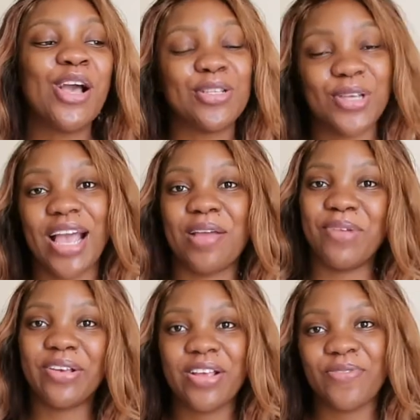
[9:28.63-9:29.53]
So yeah,
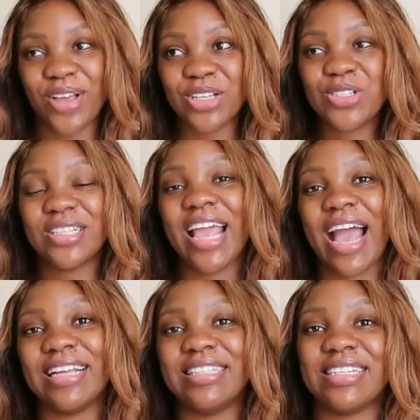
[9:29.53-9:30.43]
eventually
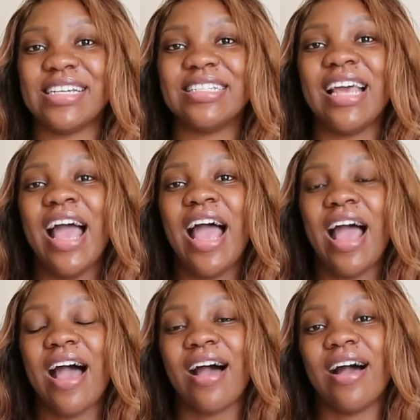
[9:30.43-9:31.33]
I did
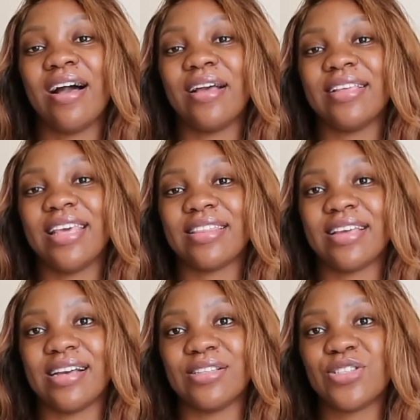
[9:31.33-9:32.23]
get the
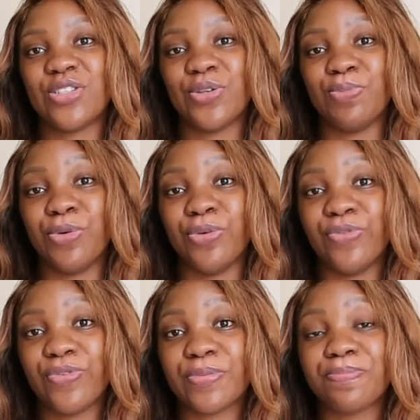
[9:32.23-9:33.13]
guts to move.